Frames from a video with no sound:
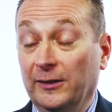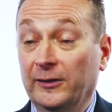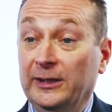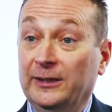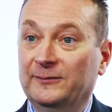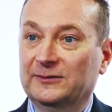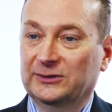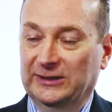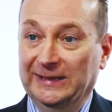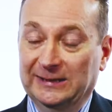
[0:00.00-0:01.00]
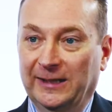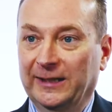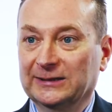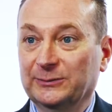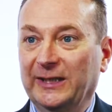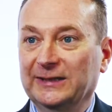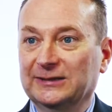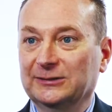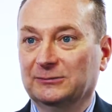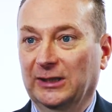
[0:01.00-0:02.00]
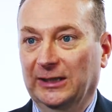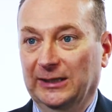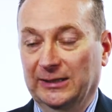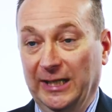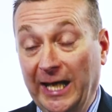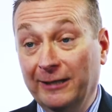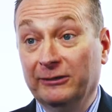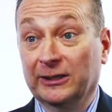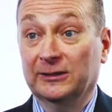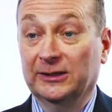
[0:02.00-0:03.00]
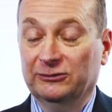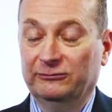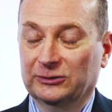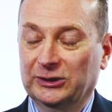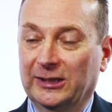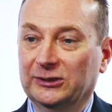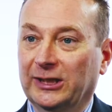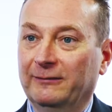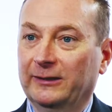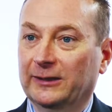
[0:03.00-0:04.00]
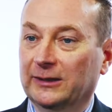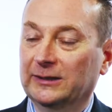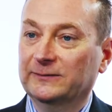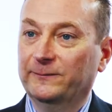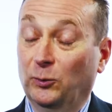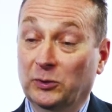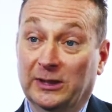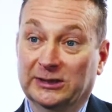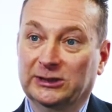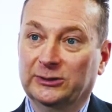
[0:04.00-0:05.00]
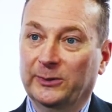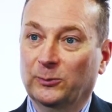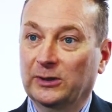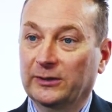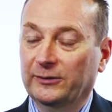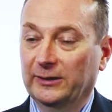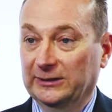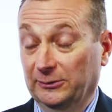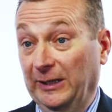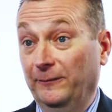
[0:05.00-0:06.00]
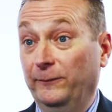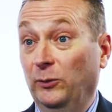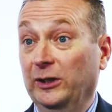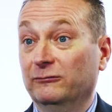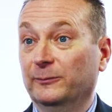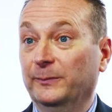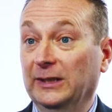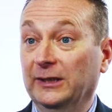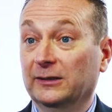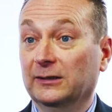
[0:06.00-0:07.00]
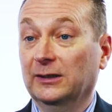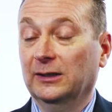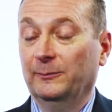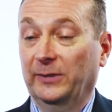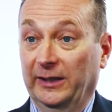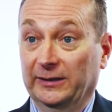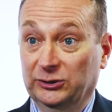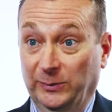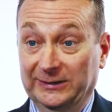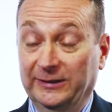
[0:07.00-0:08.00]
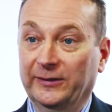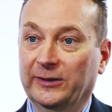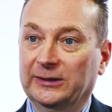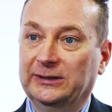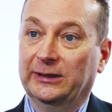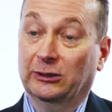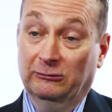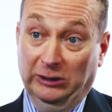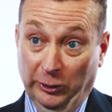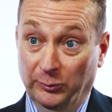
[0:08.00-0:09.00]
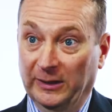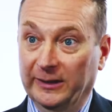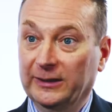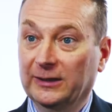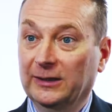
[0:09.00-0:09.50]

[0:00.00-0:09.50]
The satellite and space area, industrial challenge area, is forecasted to be worth, it's about 400 billion by 2030 globally,